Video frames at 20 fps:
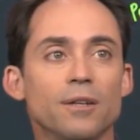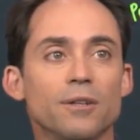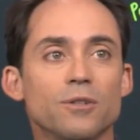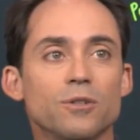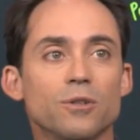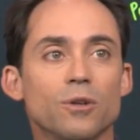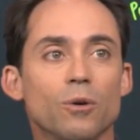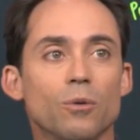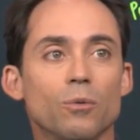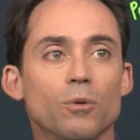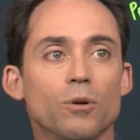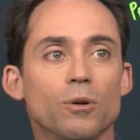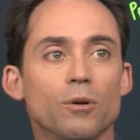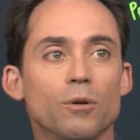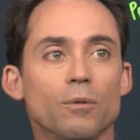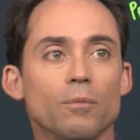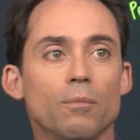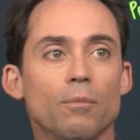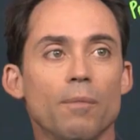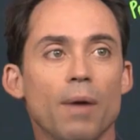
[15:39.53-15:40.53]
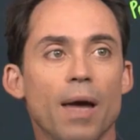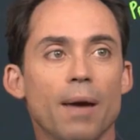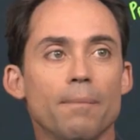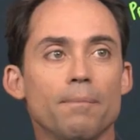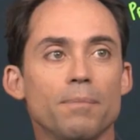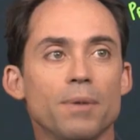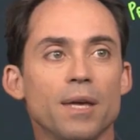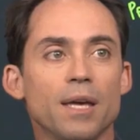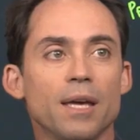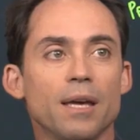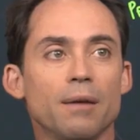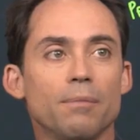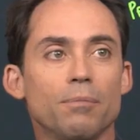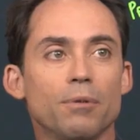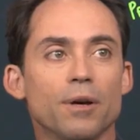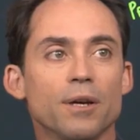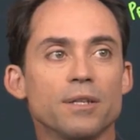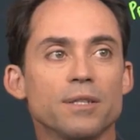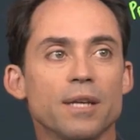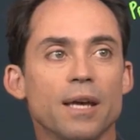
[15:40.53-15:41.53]
So we'll mp
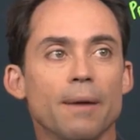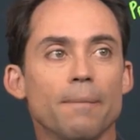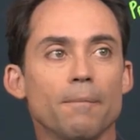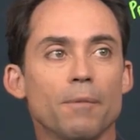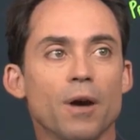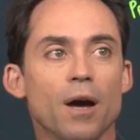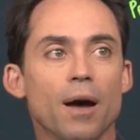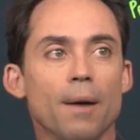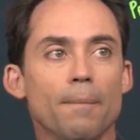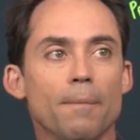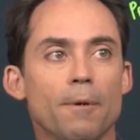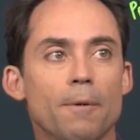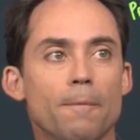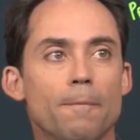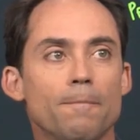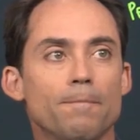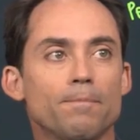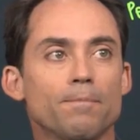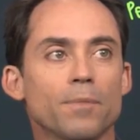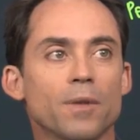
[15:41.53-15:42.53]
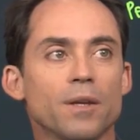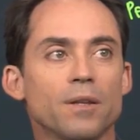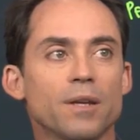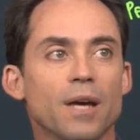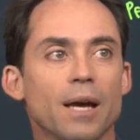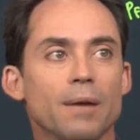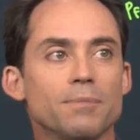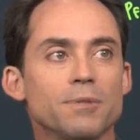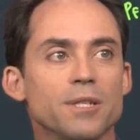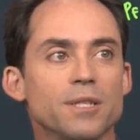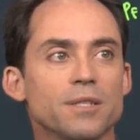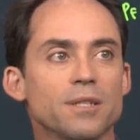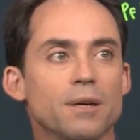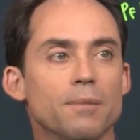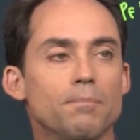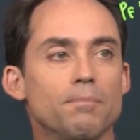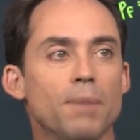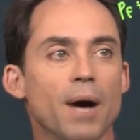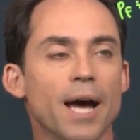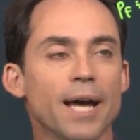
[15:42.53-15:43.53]
plus m cup times its
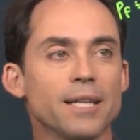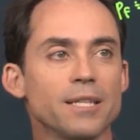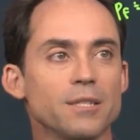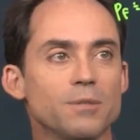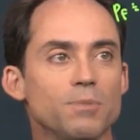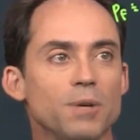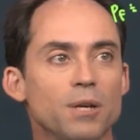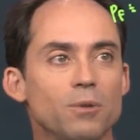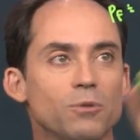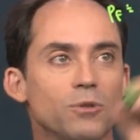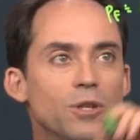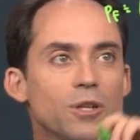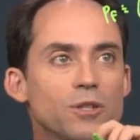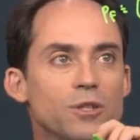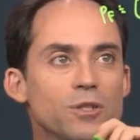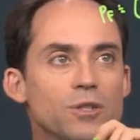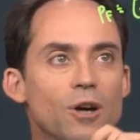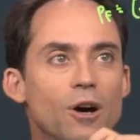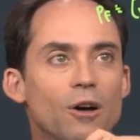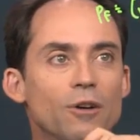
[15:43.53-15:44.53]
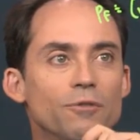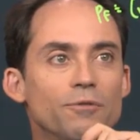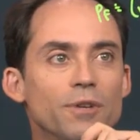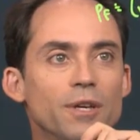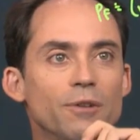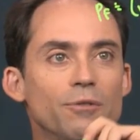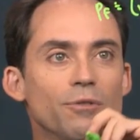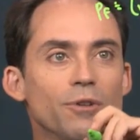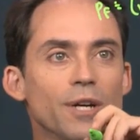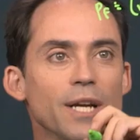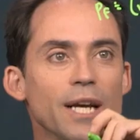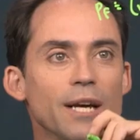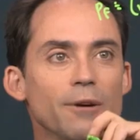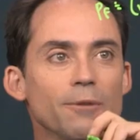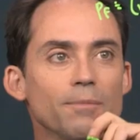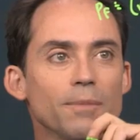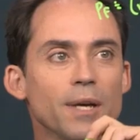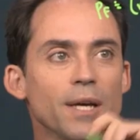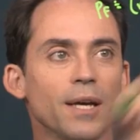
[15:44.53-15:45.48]
combined speed, which I'll just call v for now.